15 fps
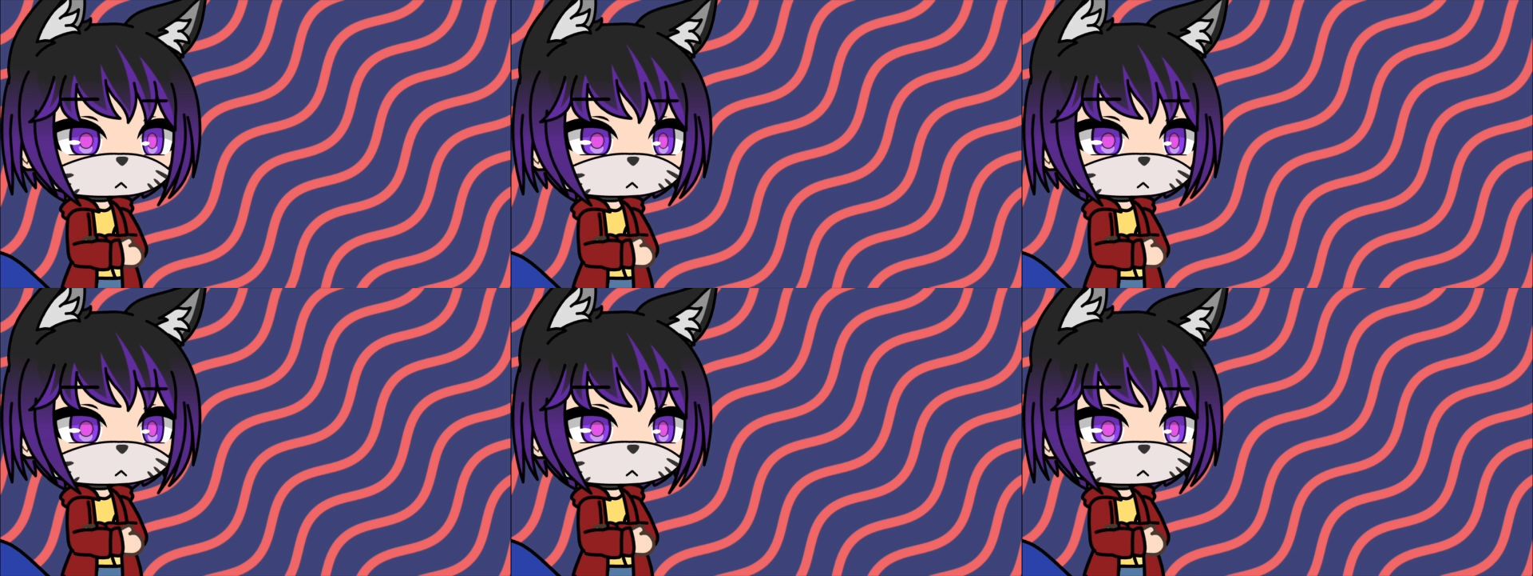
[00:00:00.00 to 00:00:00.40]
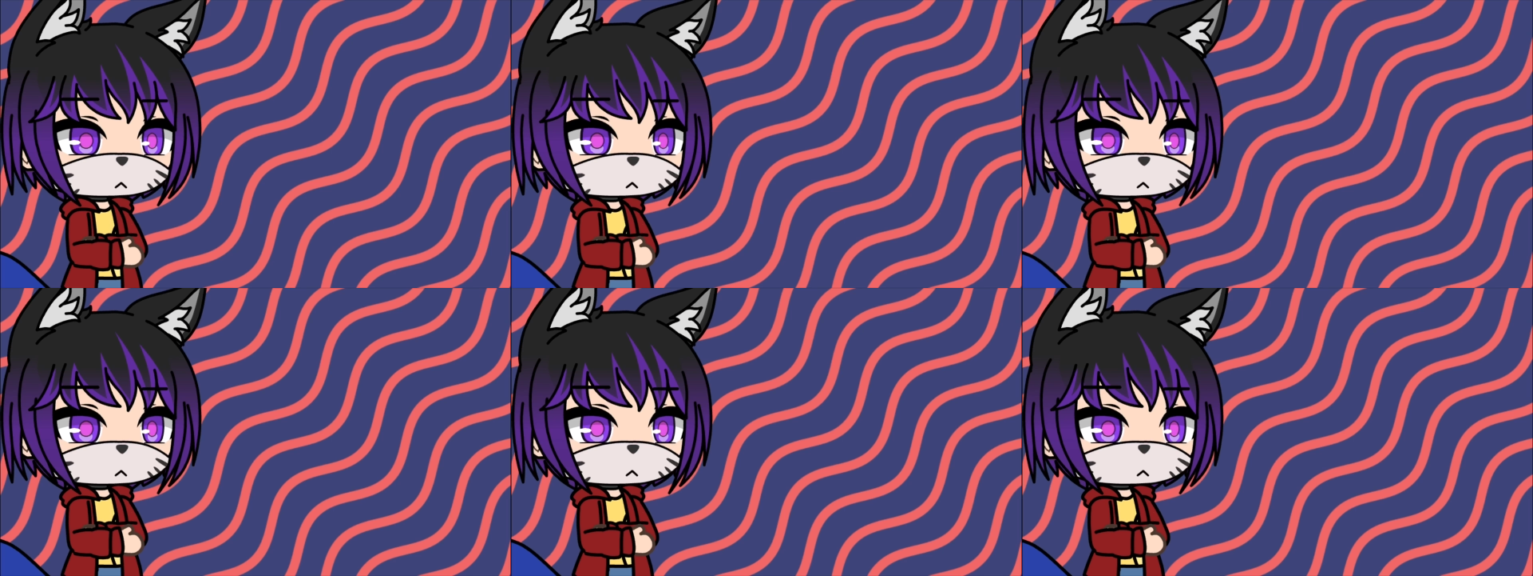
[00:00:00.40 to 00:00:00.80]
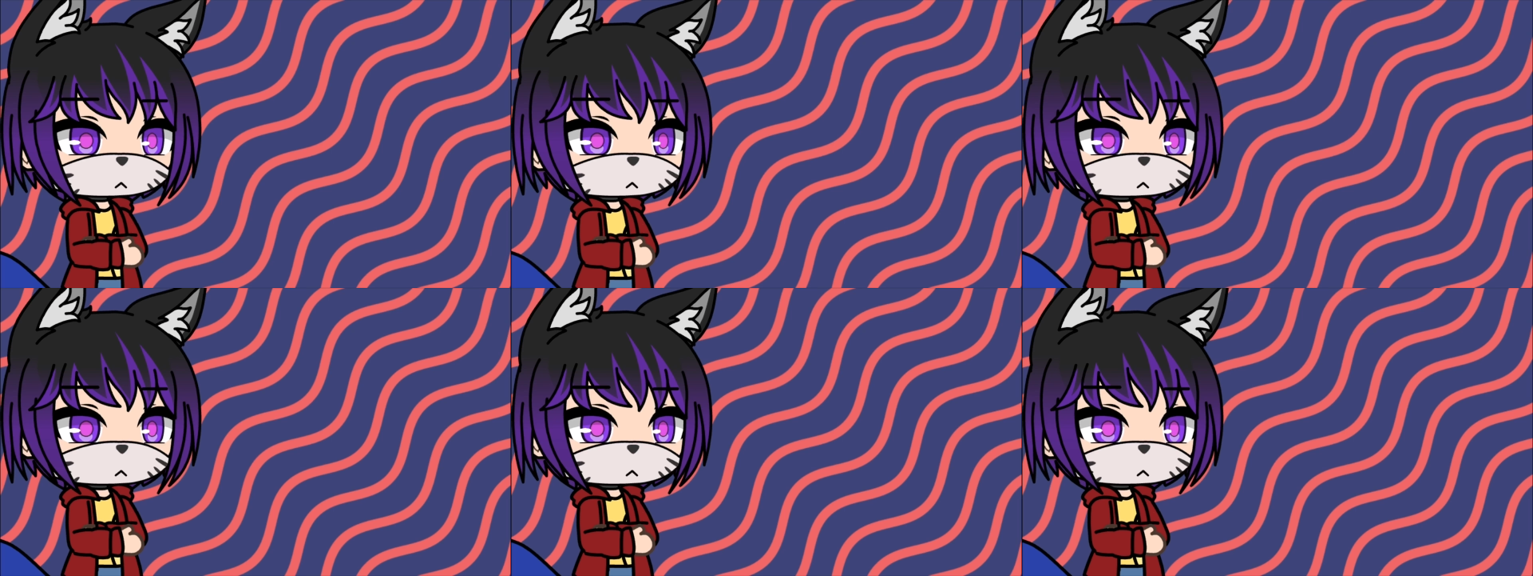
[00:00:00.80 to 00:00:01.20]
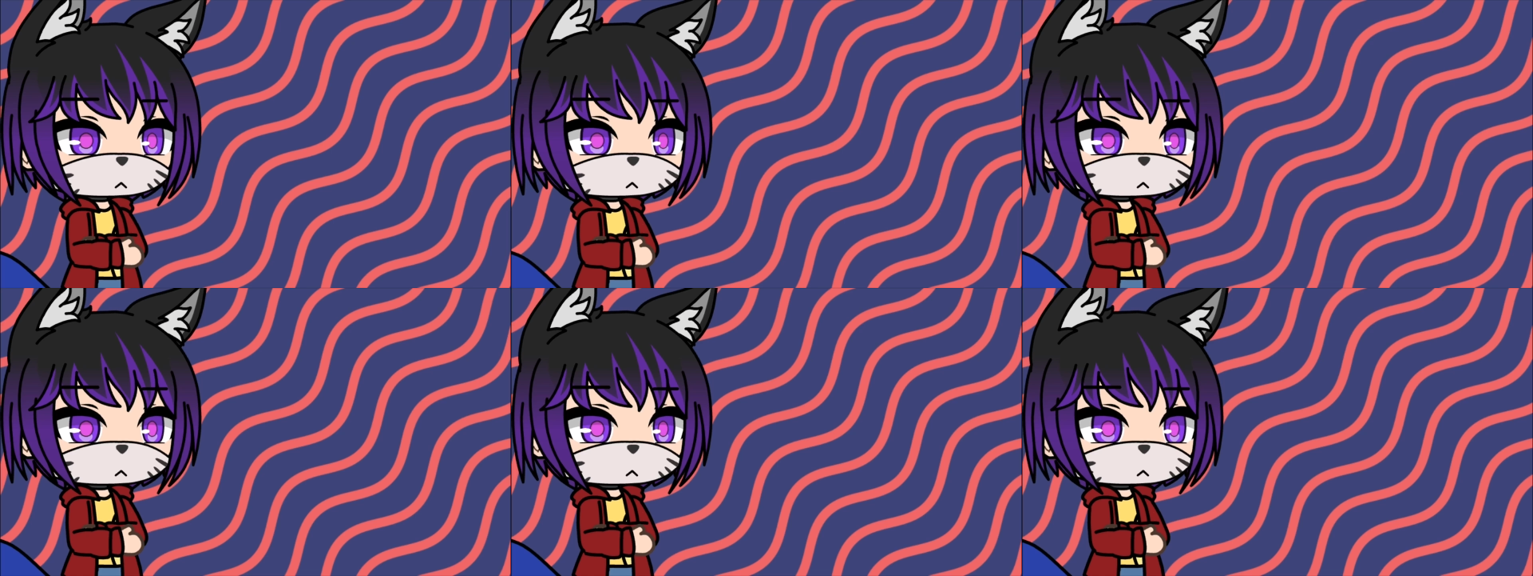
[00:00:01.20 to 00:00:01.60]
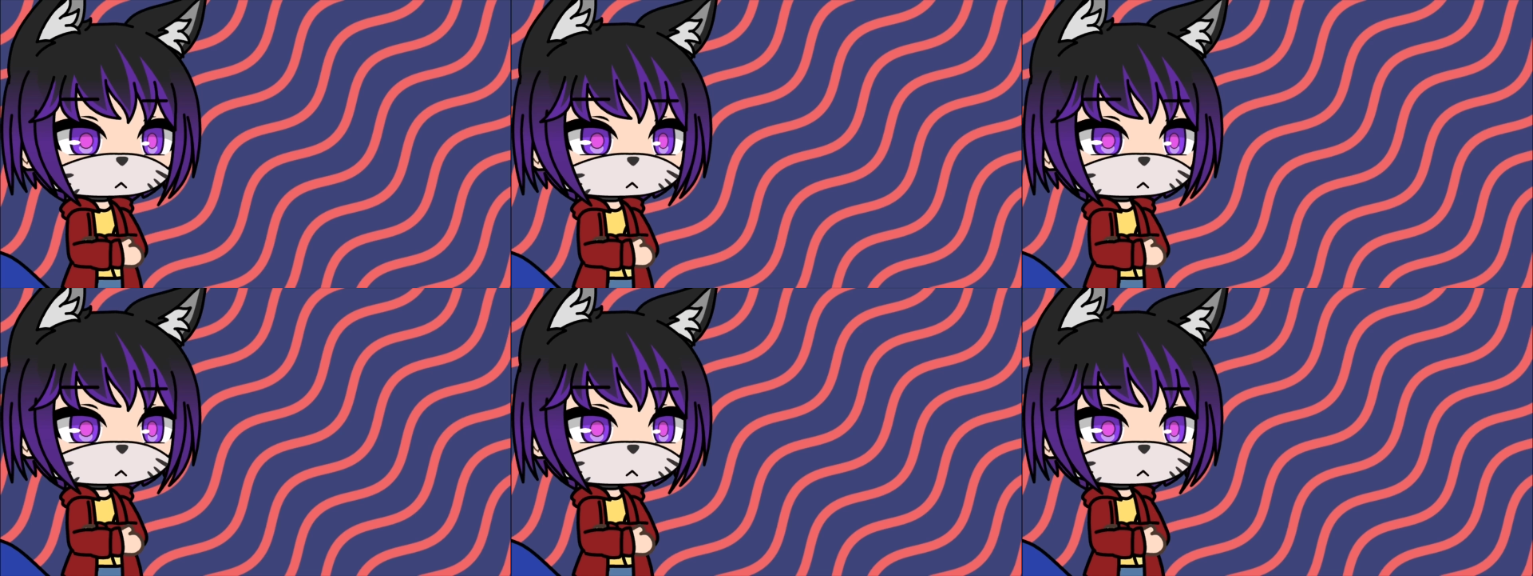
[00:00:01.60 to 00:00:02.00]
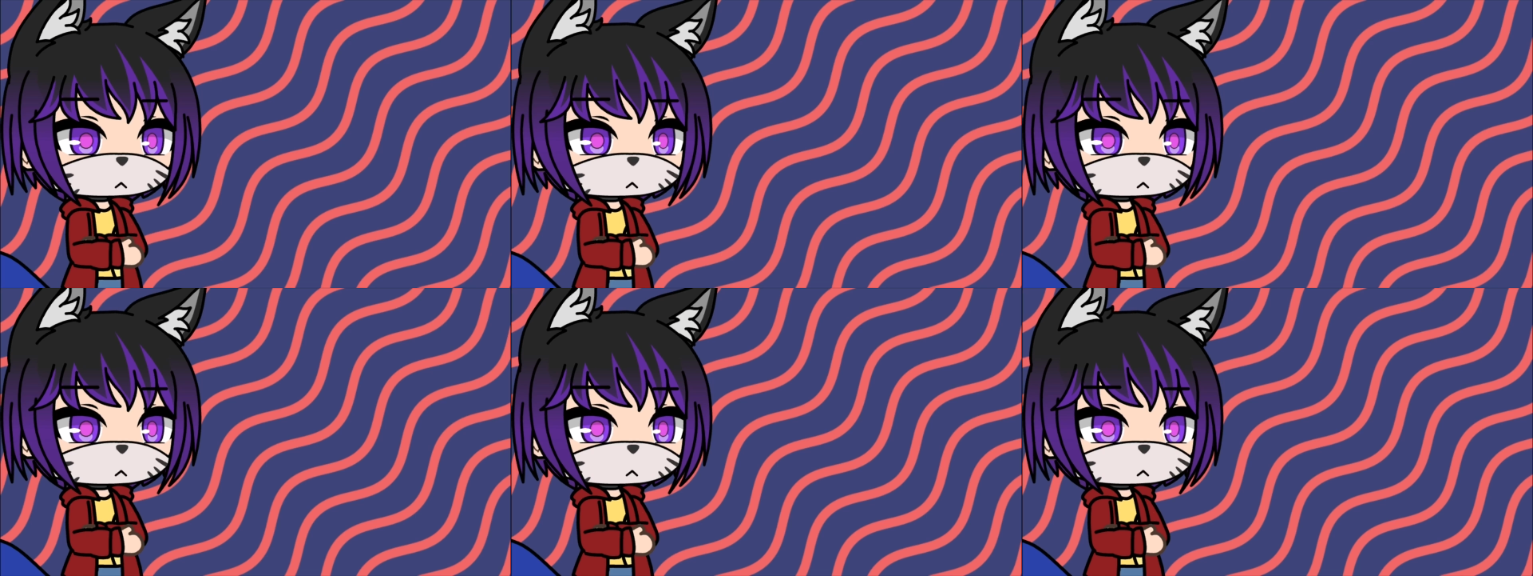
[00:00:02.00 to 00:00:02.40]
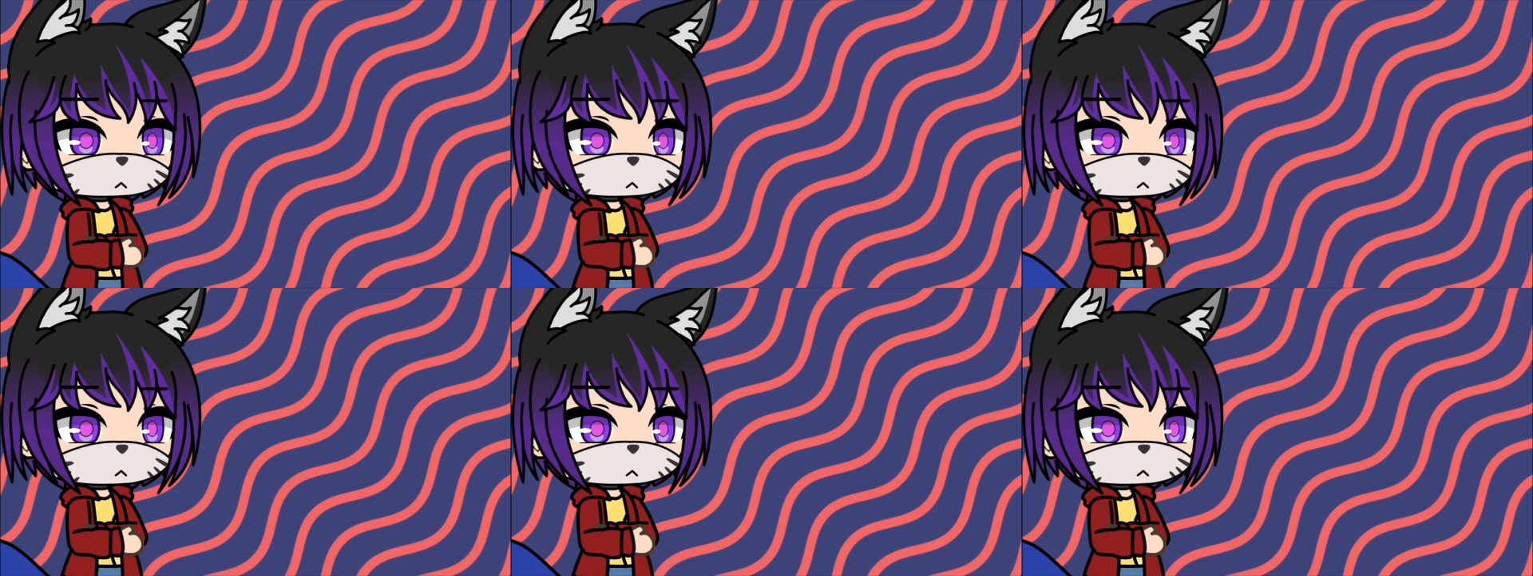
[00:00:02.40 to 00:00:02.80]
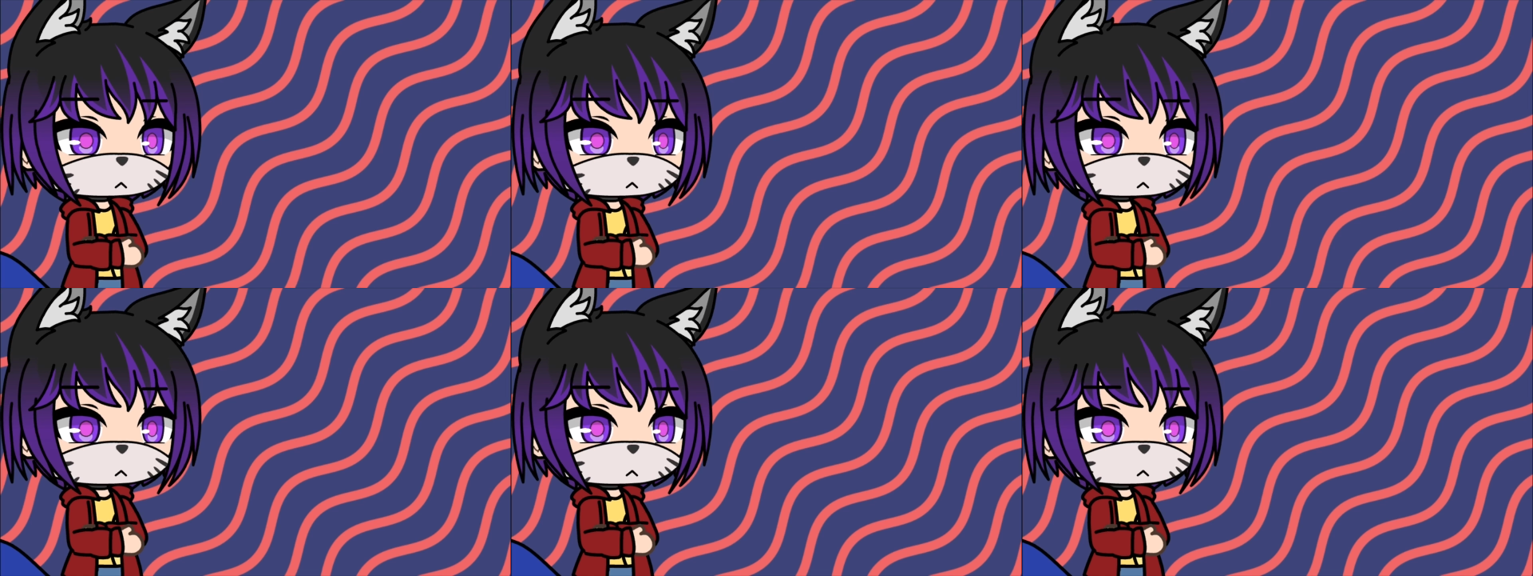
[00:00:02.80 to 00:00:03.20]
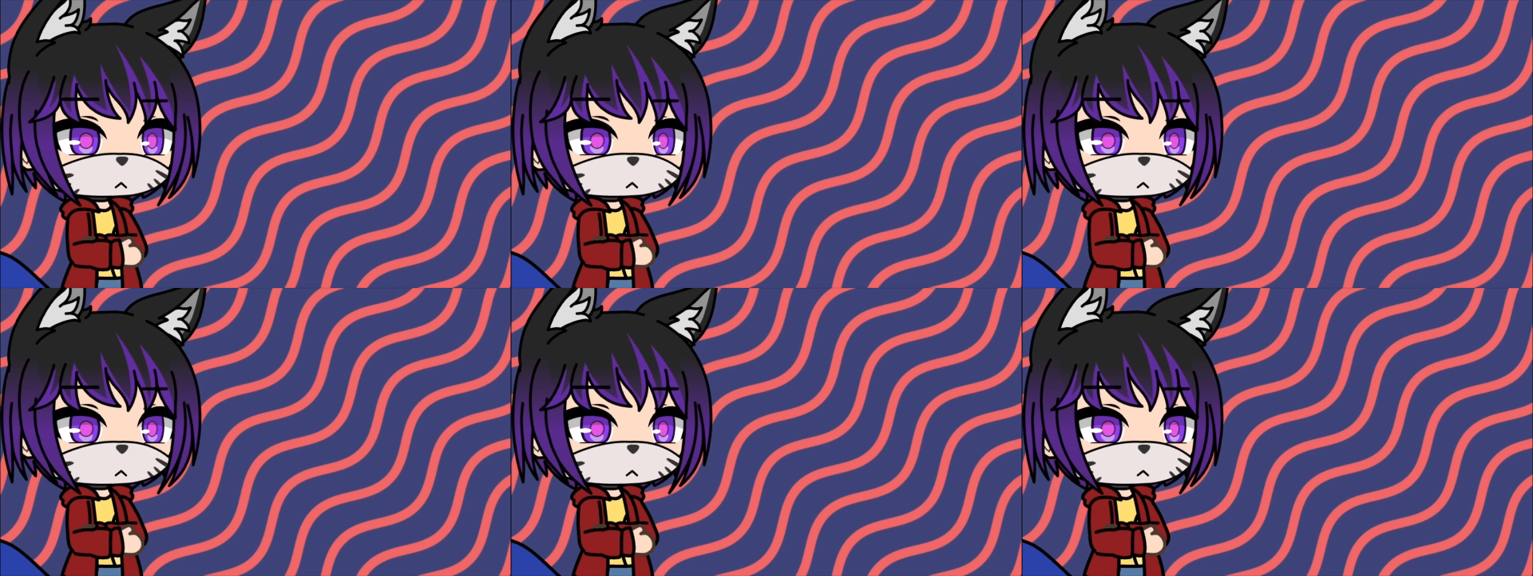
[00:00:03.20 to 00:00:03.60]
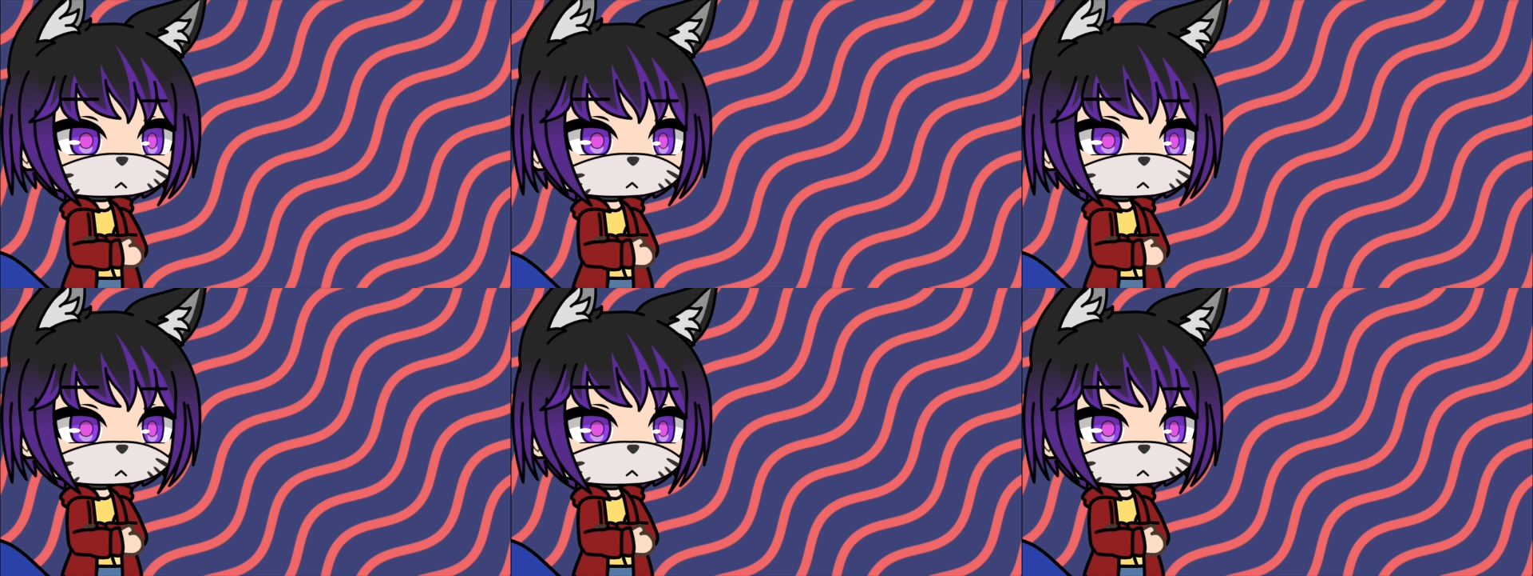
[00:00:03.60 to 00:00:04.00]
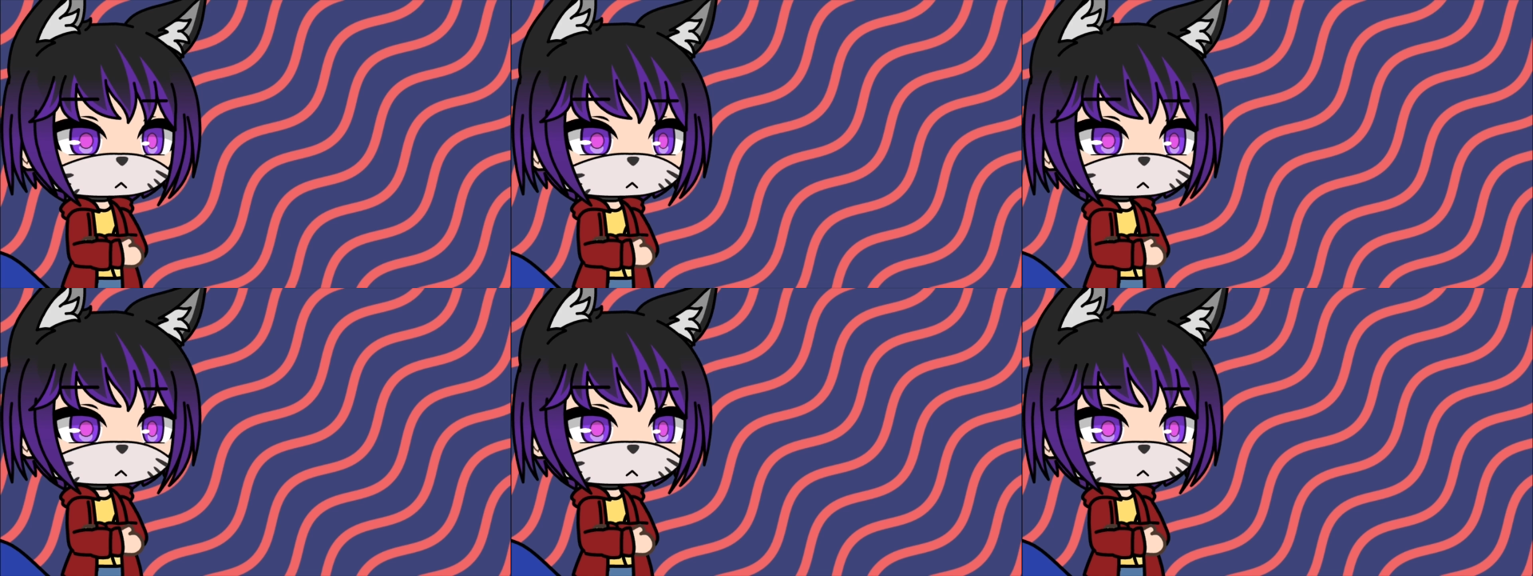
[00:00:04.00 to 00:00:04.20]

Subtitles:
No face is visible, so there are no lips to read.